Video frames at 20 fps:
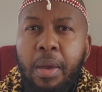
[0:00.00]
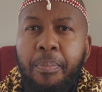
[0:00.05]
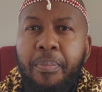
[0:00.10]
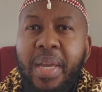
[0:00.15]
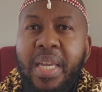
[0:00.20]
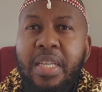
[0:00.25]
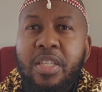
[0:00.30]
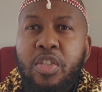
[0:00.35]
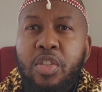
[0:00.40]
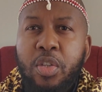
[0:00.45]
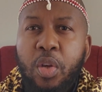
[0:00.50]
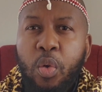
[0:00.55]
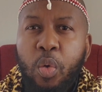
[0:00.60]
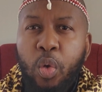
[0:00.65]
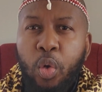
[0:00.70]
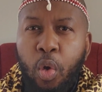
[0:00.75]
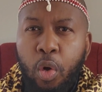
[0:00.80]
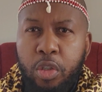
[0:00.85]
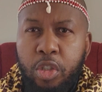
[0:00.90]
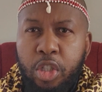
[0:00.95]
May his
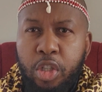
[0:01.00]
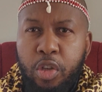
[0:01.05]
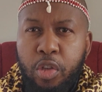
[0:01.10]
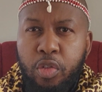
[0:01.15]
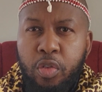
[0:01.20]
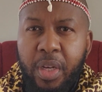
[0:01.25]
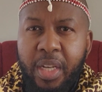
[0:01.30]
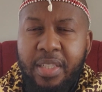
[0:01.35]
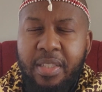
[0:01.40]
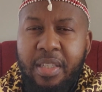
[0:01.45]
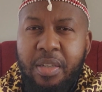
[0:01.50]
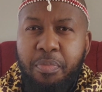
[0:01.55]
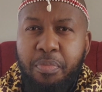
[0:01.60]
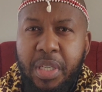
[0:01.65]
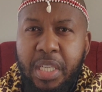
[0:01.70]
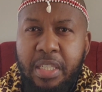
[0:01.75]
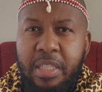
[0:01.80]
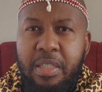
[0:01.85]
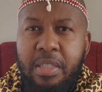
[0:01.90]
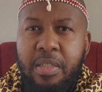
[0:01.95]
soul continue to rest in
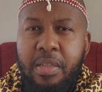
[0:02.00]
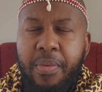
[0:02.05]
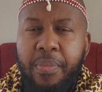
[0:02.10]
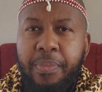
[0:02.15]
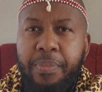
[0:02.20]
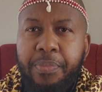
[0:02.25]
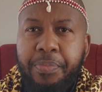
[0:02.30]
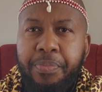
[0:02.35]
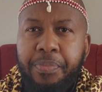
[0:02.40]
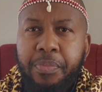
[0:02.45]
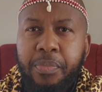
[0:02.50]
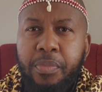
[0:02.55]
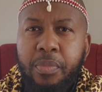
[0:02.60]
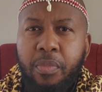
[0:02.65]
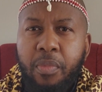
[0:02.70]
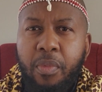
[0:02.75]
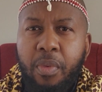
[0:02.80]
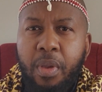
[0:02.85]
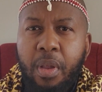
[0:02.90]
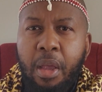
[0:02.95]
peace.
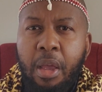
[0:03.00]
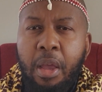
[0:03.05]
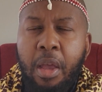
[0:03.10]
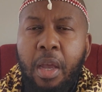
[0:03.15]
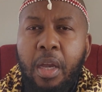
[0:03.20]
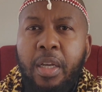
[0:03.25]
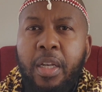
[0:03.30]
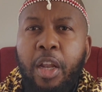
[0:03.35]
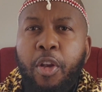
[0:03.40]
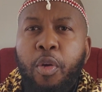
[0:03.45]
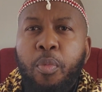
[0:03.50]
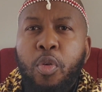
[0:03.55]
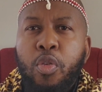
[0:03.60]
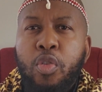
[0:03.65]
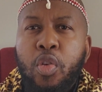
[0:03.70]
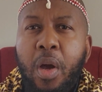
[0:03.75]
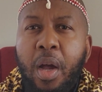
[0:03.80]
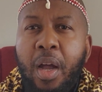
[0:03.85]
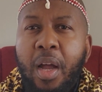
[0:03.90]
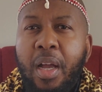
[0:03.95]
Credo
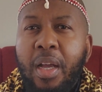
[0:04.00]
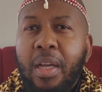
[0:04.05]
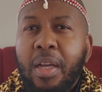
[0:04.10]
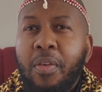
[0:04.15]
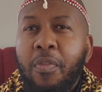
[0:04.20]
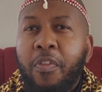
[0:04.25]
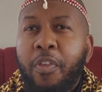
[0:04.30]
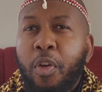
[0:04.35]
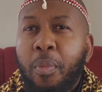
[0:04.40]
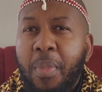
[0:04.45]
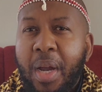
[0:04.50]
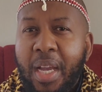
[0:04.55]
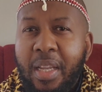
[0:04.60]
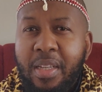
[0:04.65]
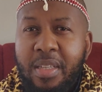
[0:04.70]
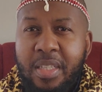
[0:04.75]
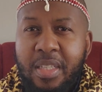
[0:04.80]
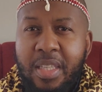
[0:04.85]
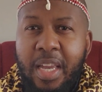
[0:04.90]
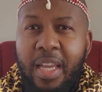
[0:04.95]
Mutwa, from my
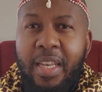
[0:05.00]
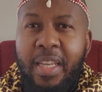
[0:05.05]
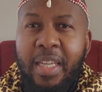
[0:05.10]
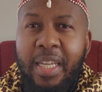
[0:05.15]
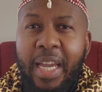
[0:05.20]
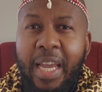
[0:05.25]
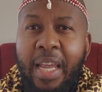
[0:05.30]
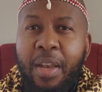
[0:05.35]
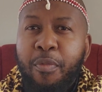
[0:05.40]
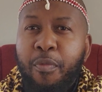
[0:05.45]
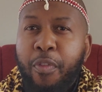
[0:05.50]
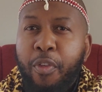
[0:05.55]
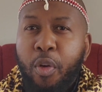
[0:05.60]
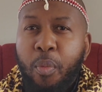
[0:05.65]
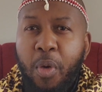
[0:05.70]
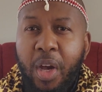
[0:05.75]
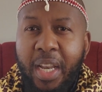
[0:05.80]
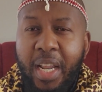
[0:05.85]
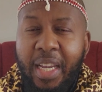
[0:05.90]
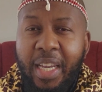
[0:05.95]
understanding and
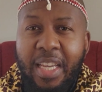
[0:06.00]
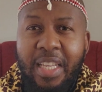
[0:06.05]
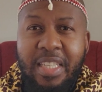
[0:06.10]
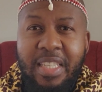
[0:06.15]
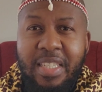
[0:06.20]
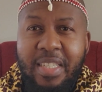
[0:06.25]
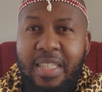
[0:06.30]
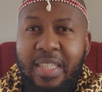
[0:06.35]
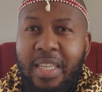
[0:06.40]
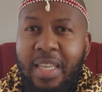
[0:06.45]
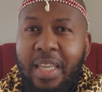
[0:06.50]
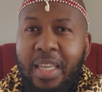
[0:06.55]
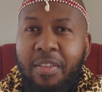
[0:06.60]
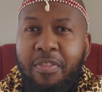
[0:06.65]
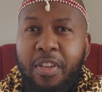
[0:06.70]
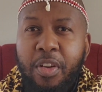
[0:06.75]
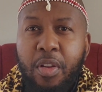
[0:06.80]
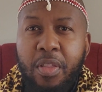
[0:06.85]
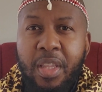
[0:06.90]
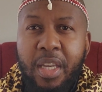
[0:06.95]
from what I can see
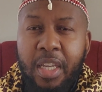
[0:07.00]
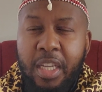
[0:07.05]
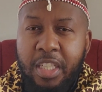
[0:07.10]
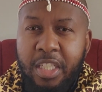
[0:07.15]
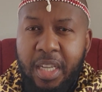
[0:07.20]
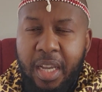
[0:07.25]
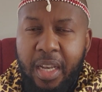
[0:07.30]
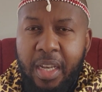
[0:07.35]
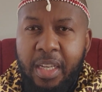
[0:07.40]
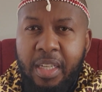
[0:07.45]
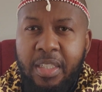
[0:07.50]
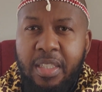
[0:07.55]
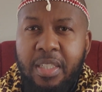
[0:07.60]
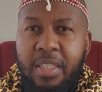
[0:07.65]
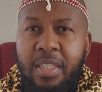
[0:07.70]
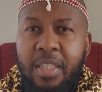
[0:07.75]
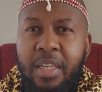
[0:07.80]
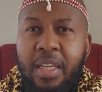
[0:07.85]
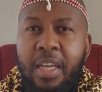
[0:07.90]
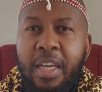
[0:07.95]
even on the internet,
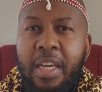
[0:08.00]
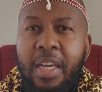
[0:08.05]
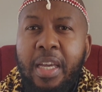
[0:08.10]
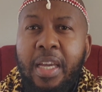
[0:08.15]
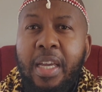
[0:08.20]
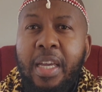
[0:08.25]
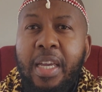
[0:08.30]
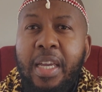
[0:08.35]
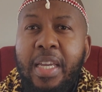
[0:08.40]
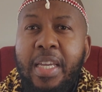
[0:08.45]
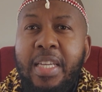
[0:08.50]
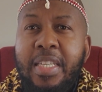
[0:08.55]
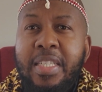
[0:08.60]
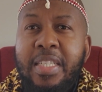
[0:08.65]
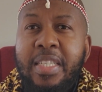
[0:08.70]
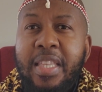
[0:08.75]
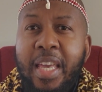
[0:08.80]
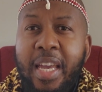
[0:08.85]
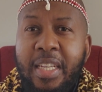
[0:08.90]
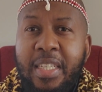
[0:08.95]

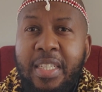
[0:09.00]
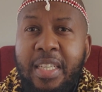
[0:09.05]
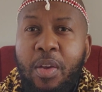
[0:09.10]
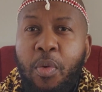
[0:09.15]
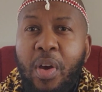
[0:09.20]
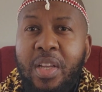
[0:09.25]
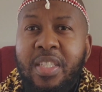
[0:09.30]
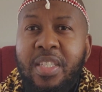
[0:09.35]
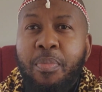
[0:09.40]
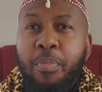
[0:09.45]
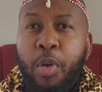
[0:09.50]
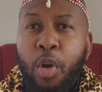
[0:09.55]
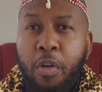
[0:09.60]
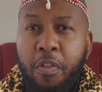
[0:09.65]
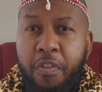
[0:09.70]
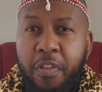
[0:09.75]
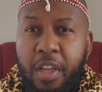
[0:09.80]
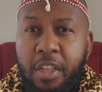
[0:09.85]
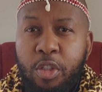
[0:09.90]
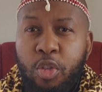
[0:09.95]
is that he was a
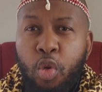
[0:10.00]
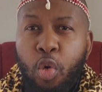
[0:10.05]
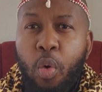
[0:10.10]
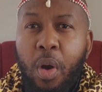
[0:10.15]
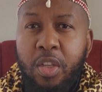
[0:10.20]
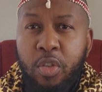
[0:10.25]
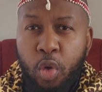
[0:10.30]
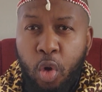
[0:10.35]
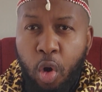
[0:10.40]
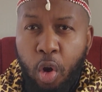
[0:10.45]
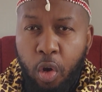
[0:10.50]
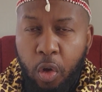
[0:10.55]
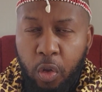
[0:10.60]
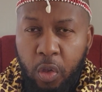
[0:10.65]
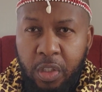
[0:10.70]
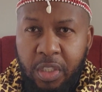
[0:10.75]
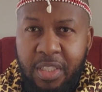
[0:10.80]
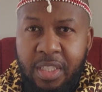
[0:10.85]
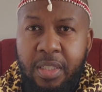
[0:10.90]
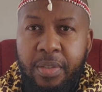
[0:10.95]
prophet who was
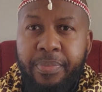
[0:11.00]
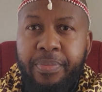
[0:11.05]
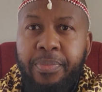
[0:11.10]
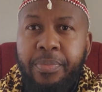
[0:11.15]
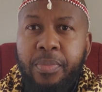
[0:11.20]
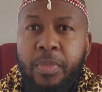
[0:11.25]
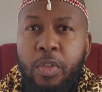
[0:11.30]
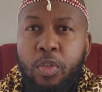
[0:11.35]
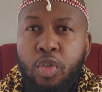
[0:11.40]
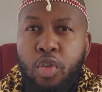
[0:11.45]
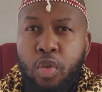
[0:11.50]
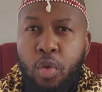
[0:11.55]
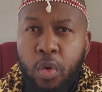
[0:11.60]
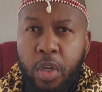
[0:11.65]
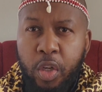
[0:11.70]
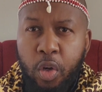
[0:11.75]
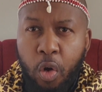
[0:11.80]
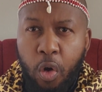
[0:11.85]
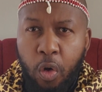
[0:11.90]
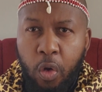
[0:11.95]
called
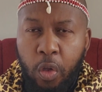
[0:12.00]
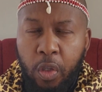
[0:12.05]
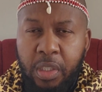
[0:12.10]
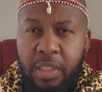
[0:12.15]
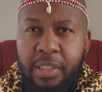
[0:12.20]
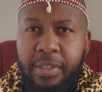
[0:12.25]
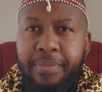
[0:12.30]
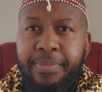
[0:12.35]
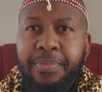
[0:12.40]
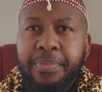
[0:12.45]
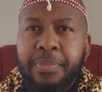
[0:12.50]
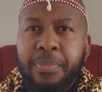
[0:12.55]
truly called.